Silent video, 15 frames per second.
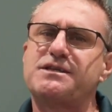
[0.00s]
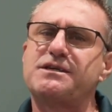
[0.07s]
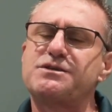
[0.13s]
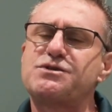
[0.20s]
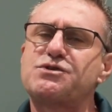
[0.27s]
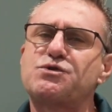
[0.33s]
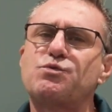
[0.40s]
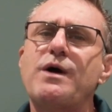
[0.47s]
that
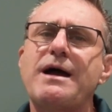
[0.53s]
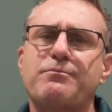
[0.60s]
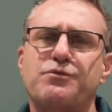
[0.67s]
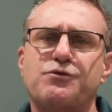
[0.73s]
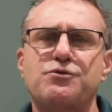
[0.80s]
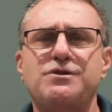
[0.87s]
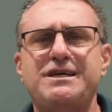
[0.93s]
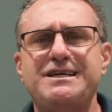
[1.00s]
swept
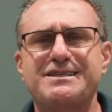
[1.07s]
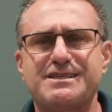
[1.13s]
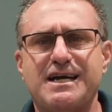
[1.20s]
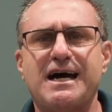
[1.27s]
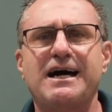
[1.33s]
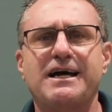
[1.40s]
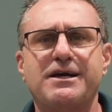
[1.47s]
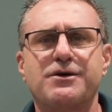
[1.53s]
through the
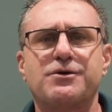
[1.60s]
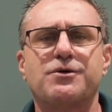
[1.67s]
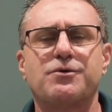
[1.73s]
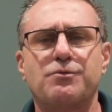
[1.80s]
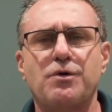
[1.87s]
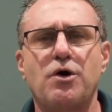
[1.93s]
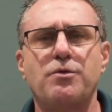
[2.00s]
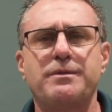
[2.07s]
entire
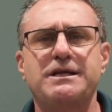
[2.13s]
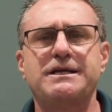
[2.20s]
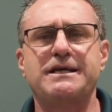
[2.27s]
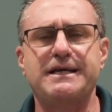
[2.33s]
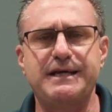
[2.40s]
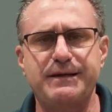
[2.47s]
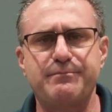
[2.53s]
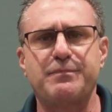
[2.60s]
Roman
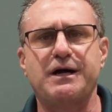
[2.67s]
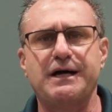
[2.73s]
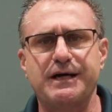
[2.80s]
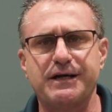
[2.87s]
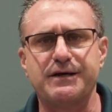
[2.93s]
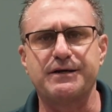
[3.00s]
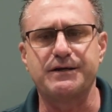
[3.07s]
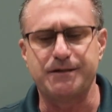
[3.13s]

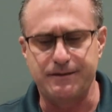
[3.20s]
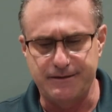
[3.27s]
Empire.